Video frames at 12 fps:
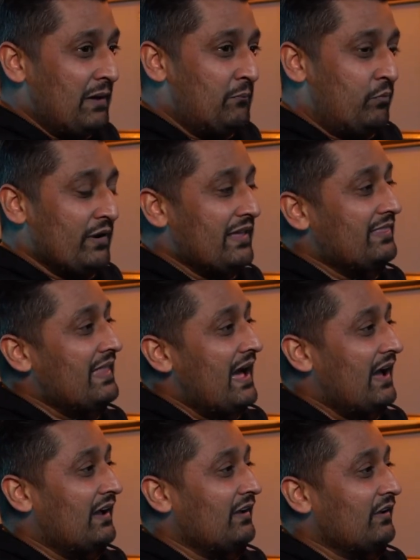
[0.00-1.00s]
bringing
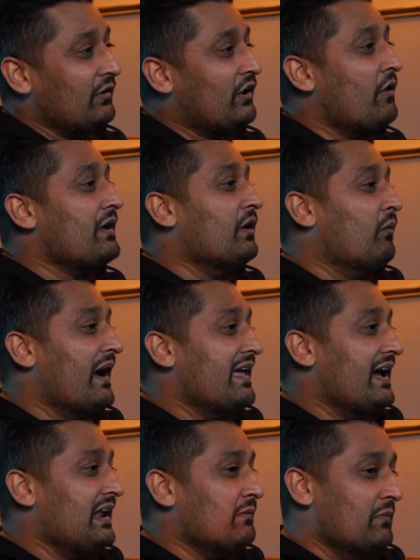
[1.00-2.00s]
that going away
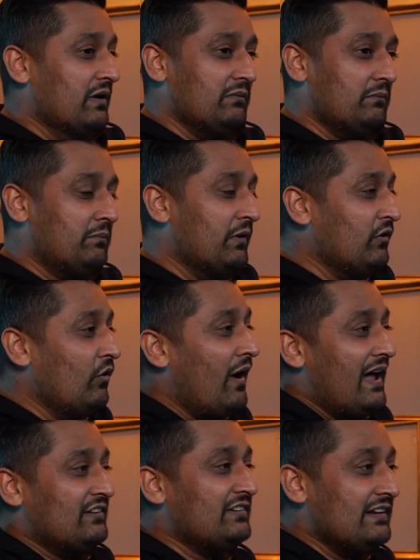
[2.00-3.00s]
element, but not
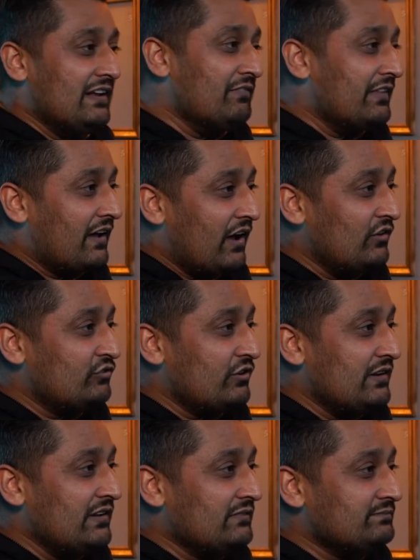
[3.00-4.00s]
actually leaving the country.